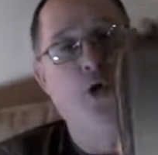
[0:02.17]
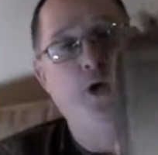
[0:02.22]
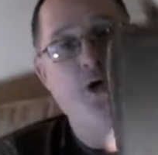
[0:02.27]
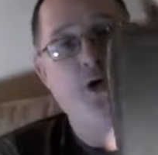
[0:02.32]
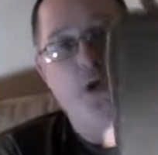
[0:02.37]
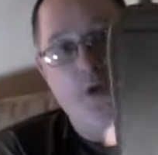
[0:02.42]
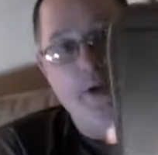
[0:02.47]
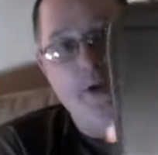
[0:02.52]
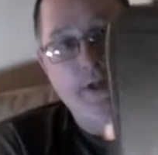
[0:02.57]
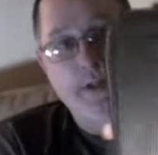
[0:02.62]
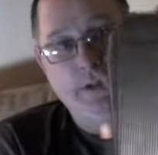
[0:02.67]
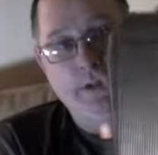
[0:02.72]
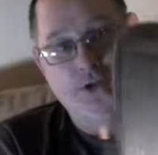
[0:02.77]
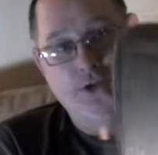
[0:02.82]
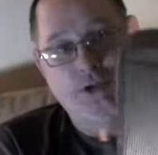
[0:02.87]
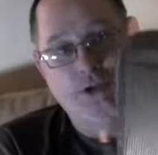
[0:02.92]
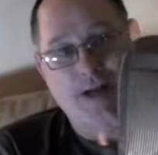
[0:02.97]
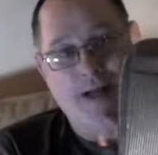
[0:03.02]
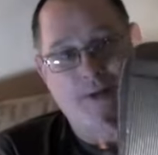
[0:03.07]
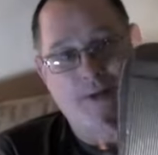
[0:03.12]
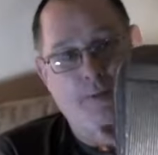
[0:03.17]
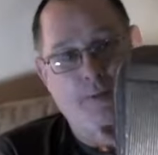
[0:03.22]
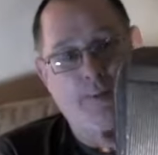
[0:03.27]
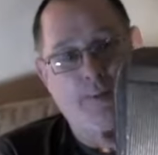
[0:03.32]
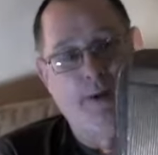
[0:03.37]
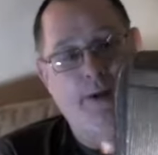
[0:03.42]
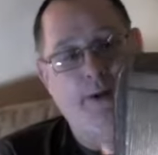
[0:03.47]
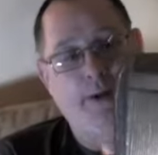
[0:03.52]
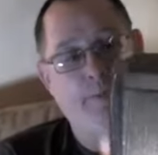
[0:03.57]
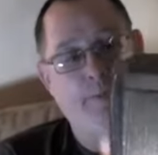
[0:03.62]
Yoi Yoi
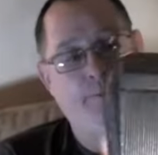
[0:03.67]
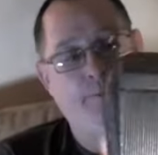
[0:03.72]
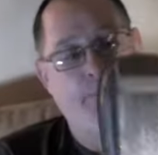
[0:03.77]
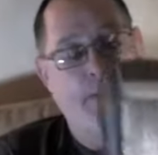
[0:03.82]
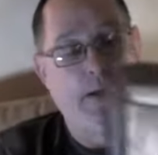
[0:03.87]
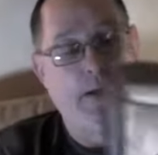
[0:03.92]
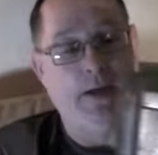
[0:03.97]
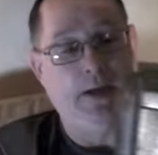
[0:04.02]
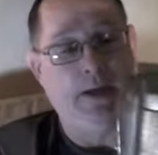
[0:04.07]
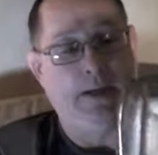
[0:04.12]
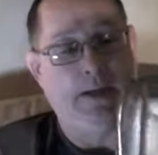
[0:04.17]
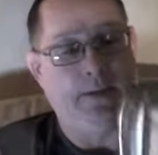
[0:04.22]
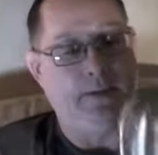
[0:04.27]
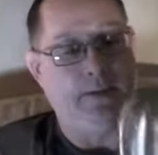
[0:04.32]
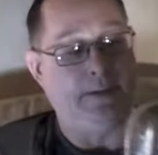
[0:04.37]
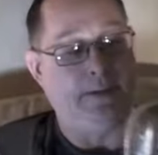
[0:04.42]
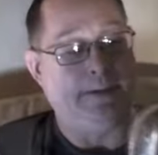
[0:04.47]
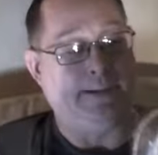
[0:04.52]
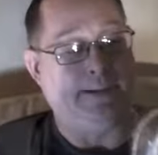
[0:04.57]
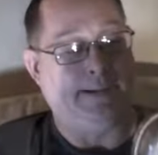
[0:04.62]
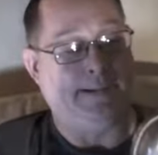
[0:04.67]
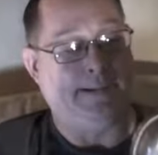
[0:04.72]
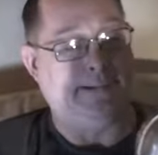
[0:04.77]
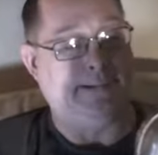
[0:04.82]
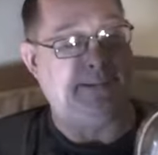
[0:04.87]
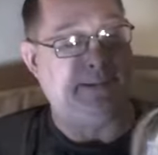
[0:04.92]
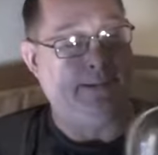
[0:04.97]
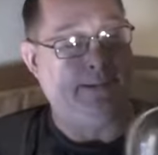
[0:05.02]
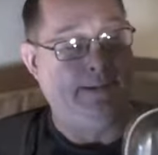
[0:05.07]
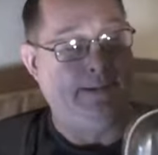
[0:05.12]
Schaller pedal, and
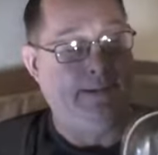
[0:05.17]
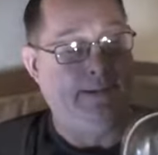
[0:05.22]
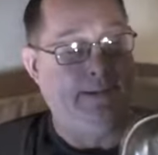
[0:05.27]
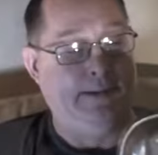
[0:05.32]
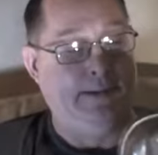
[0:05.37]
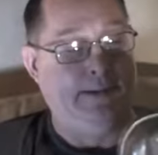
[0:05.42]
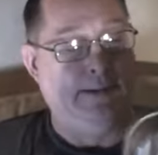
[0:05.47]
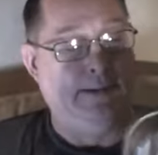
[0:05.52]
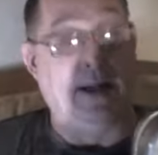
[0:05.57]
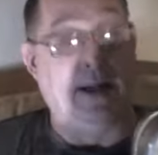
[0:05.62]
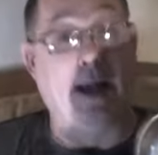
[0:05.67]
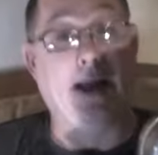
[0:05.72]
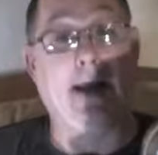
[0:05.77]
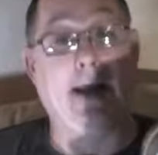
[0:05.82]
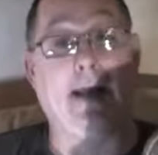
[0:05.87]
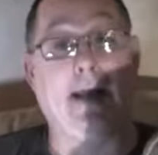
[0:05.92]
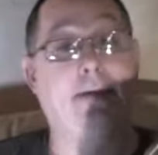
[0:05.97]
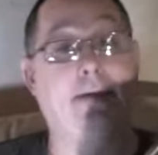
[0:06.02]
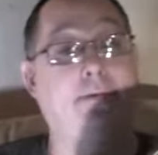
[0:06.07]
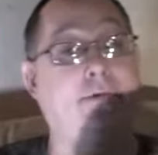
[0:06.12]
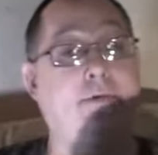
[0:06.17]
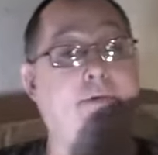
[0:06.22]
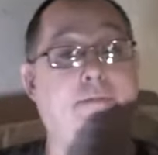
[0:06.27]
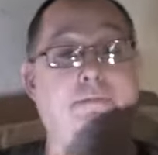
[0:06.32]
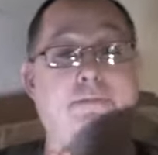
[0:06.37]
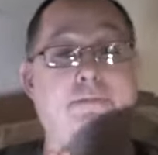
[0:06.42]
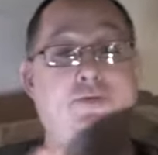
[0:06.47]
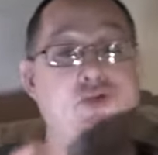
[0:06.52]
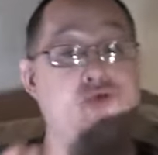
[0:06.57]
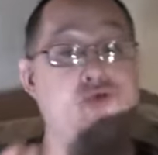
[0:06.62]
uh, I had
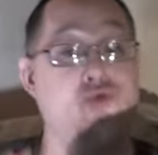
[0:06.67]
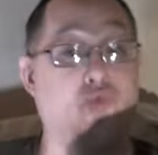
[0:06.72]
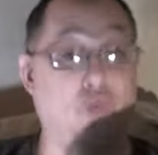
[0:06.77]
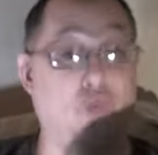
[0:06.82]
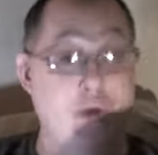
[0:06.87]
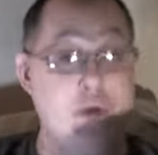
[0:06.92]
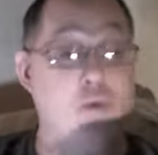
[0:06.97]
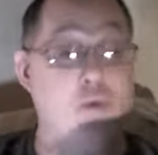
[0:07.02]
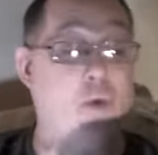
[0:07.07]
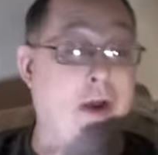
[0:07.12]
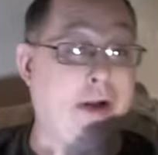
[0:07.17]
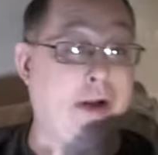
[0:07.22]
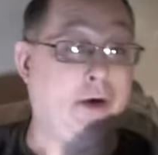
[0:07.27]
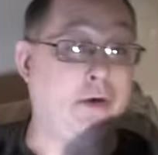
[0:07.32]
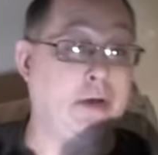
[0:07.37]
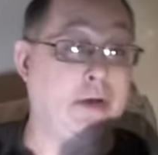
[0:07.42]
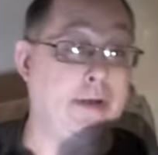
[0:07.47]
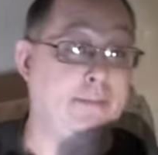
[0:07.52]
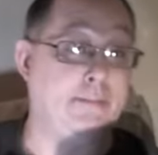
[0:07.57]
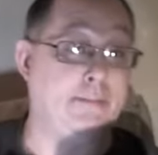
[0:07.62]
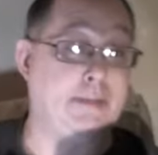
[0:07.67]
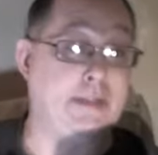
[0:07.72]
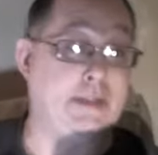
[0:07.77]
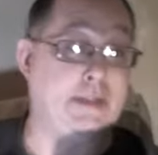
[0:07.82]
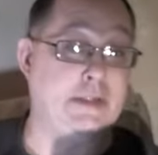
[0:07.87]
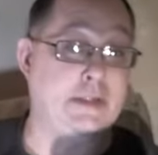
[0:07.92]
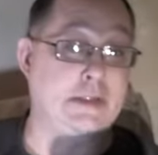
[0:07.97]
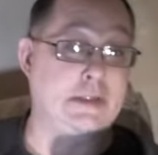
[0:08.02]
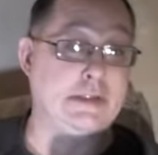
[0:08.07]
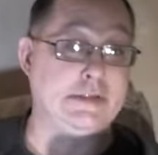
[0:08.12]
to rewire it
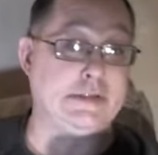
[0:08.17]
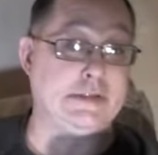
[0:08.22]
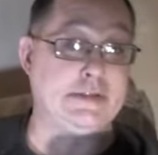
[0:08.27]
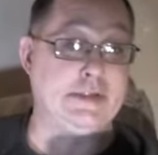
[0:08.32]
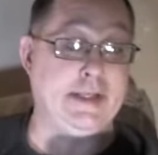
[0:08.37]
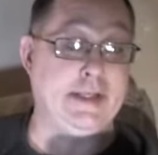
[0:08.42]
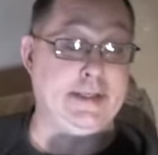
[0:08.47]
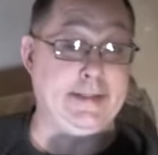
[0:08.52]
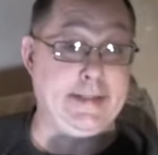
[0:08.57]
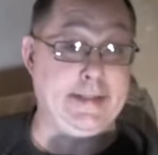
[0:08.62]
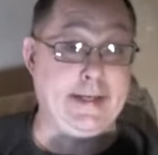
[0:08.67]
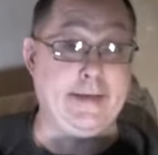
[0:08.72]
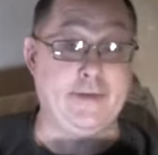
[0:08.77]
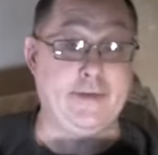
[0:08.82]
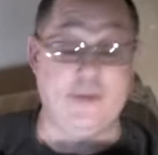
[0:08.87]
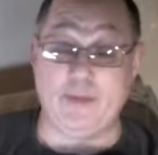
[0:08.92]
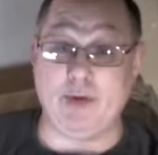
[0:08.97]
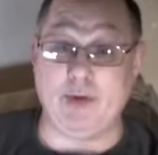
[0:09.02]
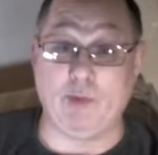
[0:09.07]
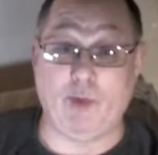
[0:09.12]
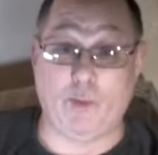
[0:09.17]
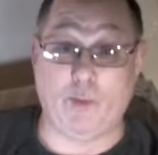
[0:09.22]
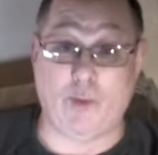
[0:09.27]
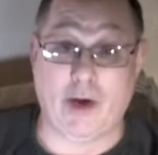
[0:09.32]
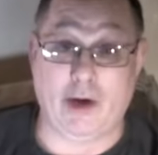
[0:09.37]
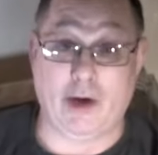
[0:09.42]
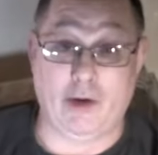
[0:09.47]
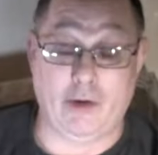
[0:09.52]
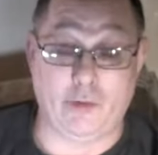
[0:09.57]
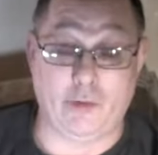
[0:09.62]
because it needed to be
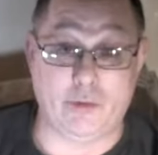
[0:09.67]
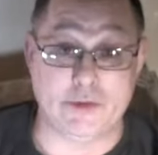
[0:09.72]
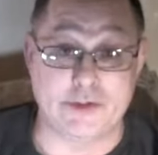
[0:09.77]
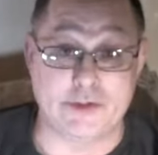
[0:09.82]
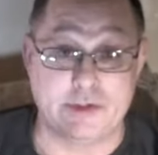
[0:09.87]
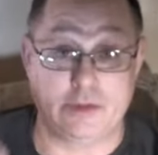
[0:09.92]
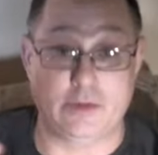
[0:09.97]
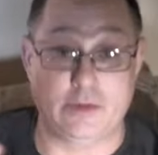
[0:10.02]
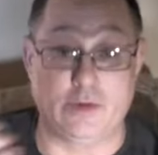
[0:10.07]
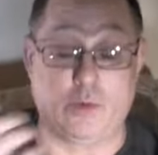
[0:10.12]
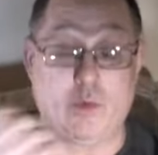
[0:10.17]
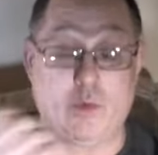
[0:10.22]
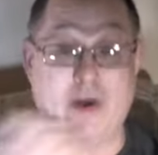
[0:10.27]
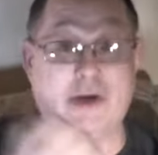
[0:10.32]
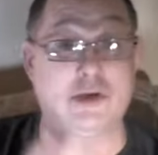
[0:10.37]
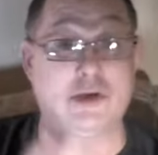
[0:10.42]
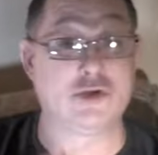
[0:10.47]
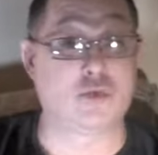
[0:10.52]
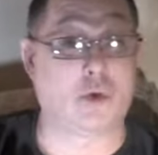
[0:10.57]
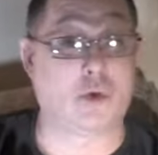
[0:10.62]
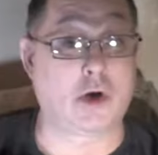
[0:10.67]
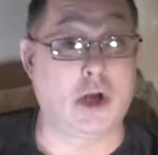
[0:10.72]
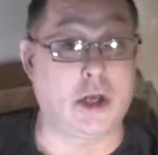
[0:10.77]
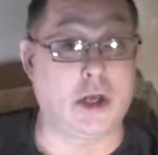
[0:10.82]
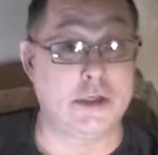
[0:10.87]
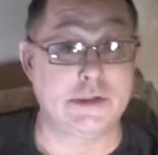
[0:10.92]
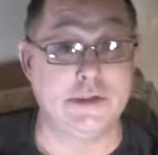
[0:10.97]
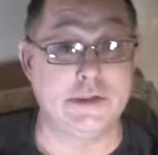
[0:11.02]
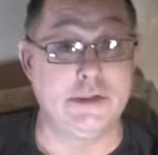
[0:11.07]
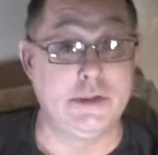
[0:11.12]
rewired. It was the wires were
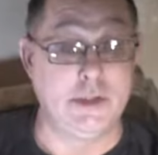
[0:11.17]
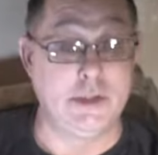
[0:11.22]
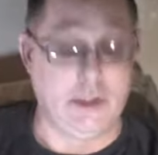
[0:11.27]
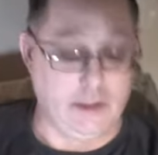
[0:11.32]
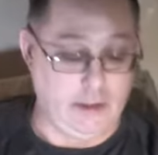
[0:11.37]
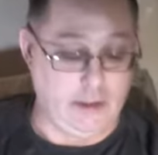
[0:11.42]
cut,